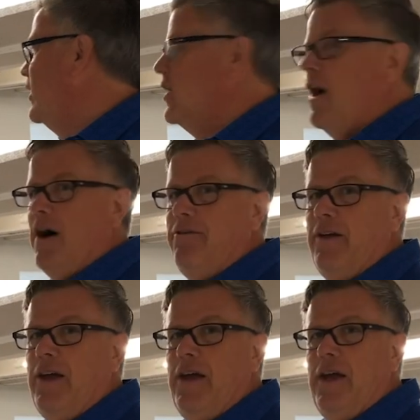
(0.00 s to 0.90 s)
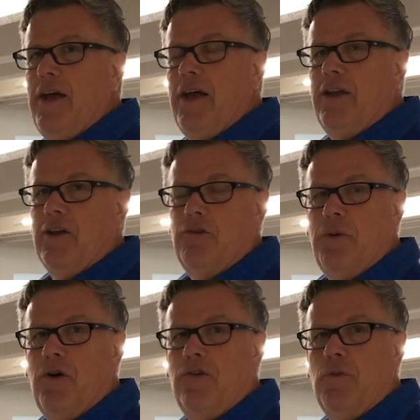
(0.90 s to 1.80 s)
off and
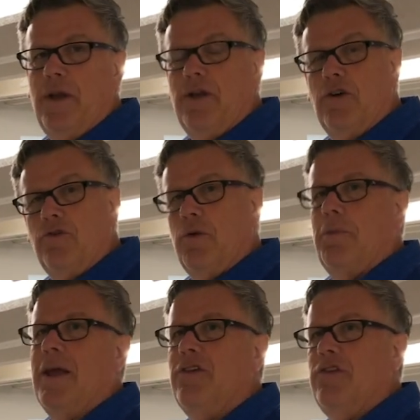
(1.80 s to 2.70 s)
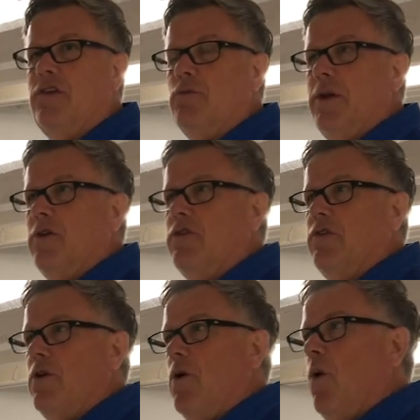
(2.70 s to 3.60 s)
exposed the windows, replaced these windows. They
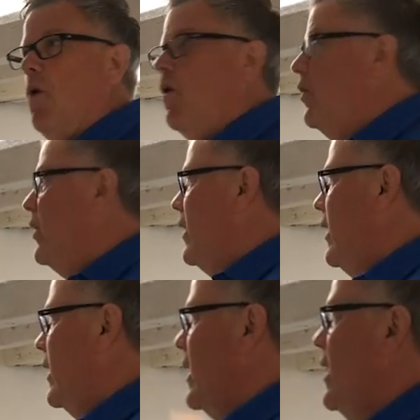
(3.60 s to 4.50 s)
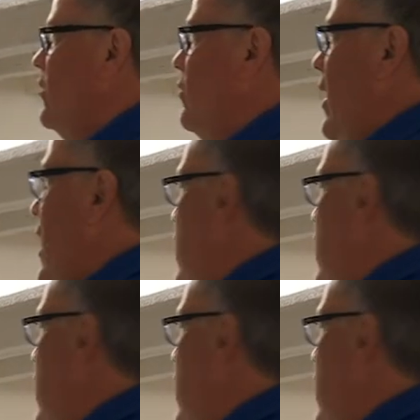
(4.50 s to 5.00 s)
were old, again, to allow